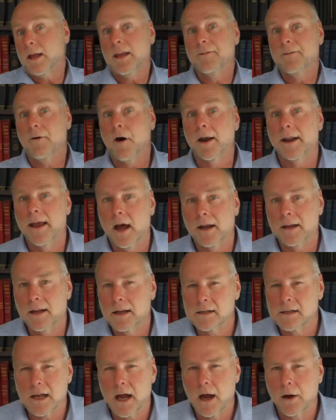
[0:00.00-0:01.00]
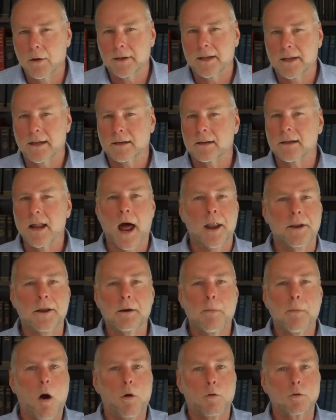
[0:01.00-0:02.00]
If I now need to go and get a nut and
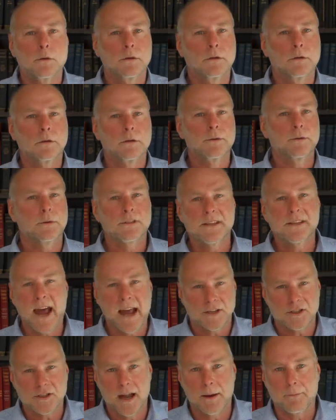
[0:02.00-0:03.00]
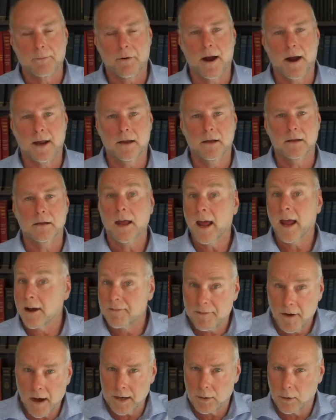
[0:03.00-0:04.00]
a bolt to attach that bracket, how
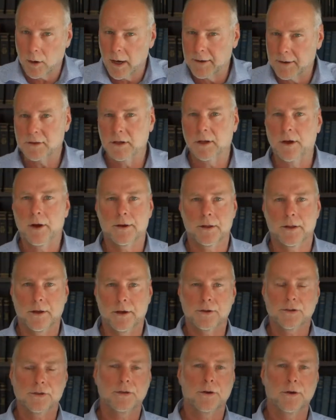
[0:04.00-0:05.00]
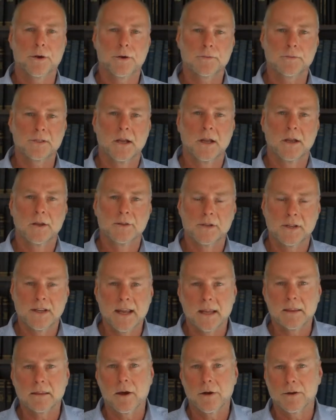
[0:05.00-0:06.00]
far do I have to go to those shelves to
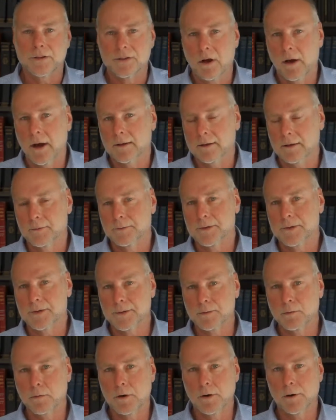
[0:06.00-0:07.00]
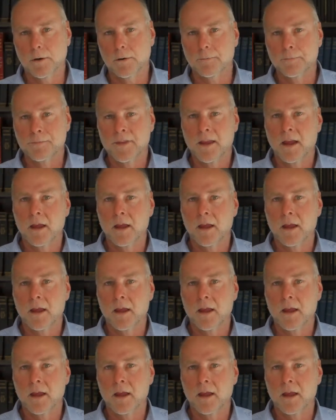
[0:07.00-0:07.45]
get those items as well?